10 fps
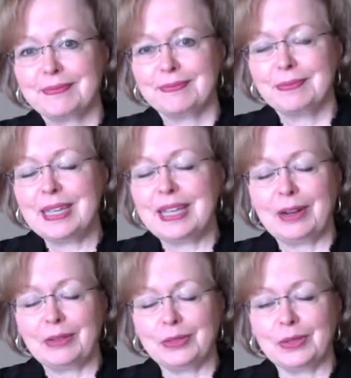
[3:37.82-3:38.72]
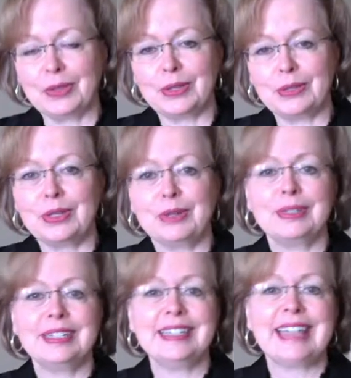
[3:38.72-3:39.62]
be careful that you
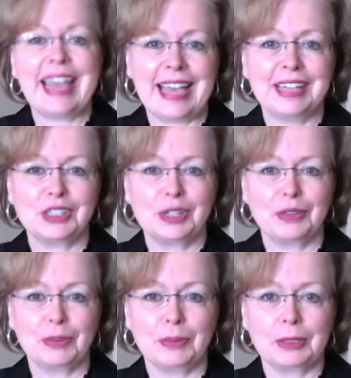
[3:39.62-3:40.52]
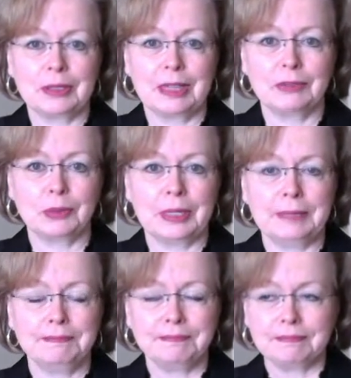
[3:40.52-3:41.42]
don't detach from your loved
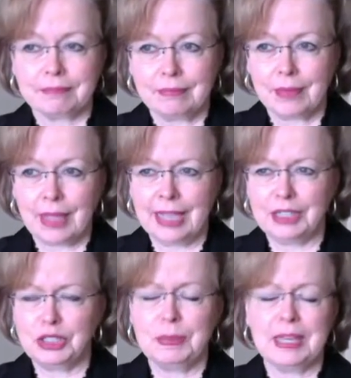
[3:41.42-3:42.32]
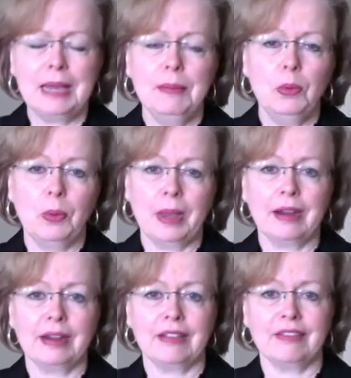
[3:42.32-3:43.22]
one. As you become
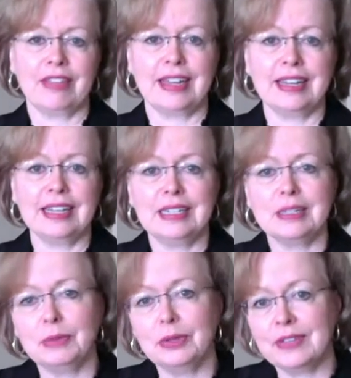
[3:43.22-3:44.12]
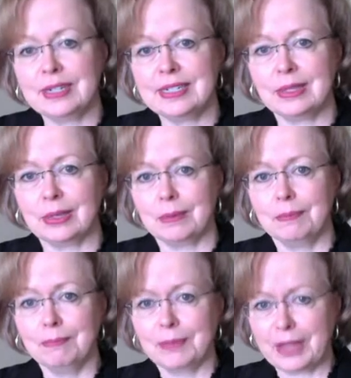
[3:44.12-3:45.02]
aware of that need to move into the
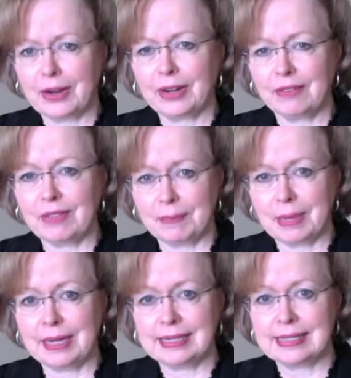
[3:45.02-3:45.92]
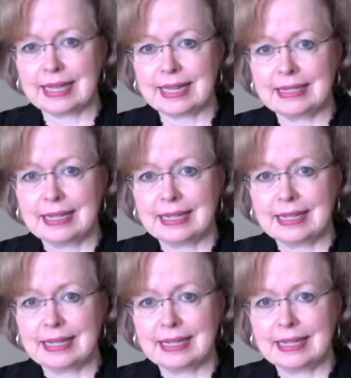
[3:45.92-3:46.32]
caregiving mindset,